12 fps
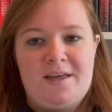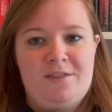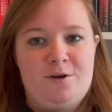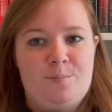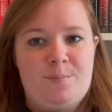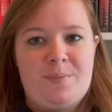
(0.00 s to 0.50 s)

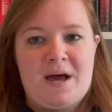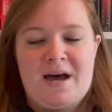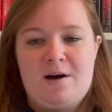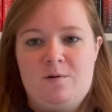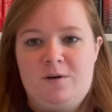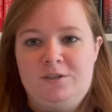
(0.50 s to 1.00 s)
Their
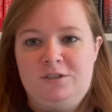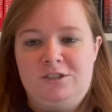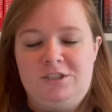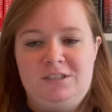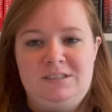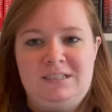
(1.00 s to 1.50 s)
powers
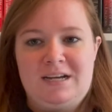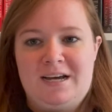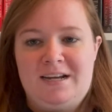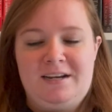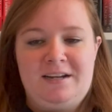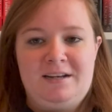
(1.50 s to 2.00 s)
just
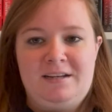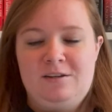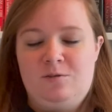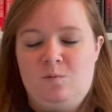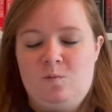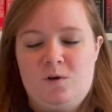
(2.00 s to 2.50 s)
died and it
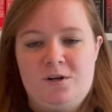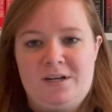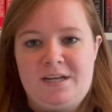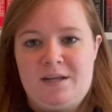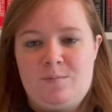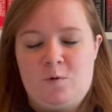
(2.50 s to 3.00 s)
didn't work
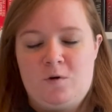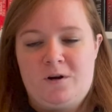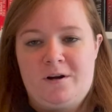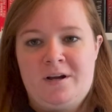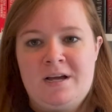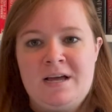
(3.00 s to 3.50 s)
anymore.